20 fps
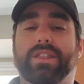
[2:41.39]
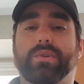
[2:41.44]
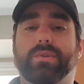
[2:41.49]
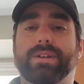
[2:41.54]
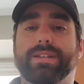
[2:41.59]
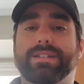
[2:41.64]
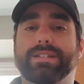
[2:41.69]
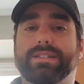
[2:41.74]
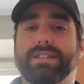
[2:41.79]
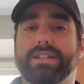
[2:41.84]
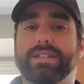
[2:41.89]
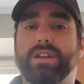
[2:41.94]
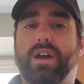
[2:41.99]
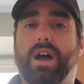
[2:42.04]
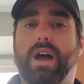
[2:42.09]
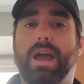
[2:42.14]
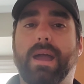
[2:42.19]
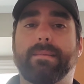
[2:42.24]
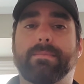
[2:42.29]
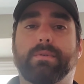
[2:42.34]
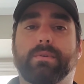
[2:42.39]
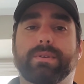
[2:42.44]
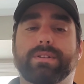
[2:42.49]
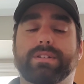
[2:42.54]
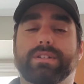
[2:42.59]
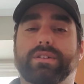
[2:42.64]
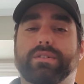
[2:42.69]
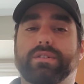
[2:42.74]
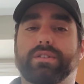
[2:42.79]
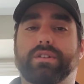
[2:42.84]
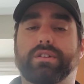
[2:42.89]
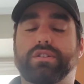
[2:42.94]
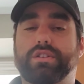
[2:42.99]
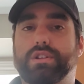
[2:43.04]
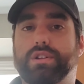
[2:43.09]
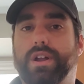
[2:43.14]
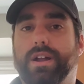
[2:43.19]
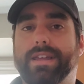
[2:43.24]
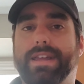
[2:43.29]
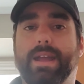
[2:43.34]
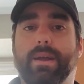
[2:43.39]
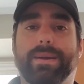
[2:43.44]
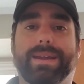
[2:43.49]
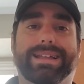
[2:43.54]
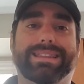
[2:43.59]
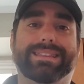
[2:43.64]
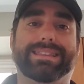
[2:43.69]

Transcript: There isn't the time. There isn't. You're not carrying a